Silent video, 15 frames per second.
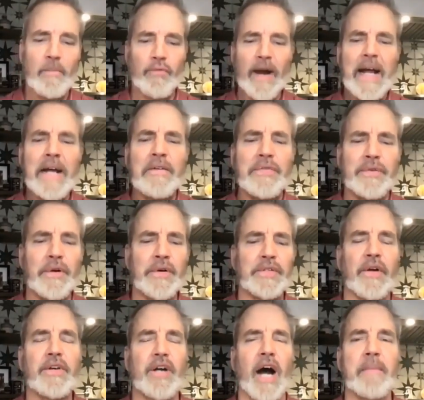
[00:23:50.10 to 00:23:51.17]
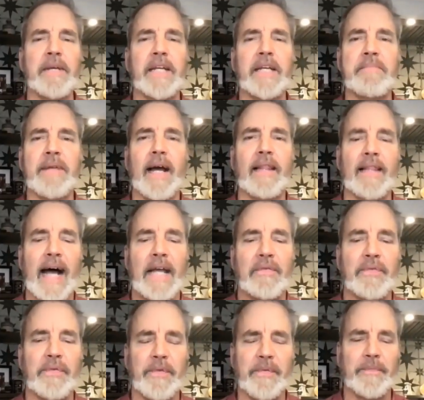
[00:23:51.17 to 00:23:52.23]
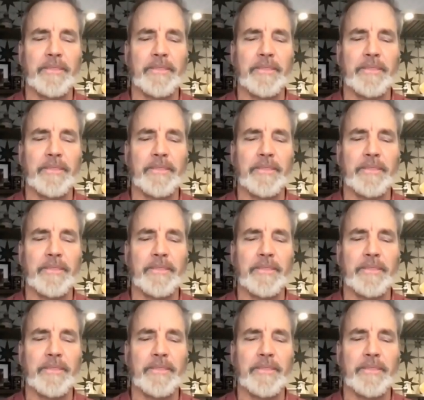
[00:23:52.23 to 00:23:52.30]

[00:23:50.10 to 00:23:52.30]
Breakthroughs are coming in my life.